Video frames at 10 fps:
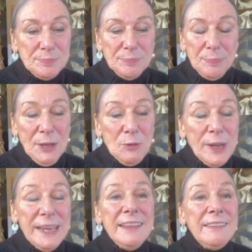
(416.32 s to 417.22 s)
been
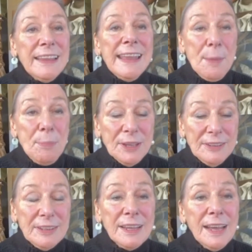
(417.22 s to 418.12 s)
reading The Leopard,
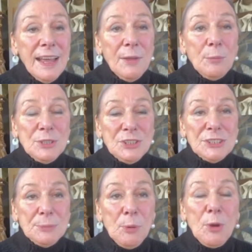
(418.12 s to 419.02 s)
which
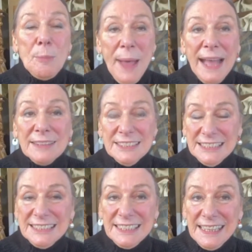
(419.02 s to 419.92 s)
is a book about
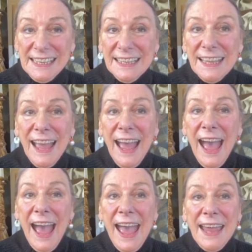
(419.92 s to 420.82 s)
Sicily,
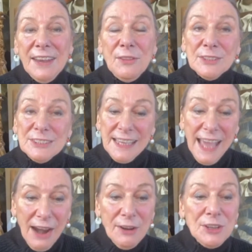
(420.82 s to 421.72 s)
and there's a
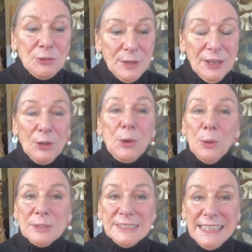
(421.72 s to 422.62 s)
character in it
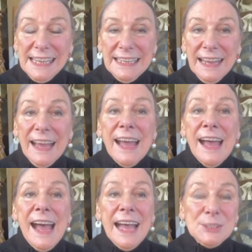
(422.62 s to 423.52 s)
called Salina
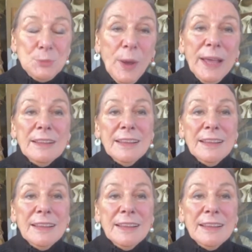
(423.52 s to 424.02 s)
as well.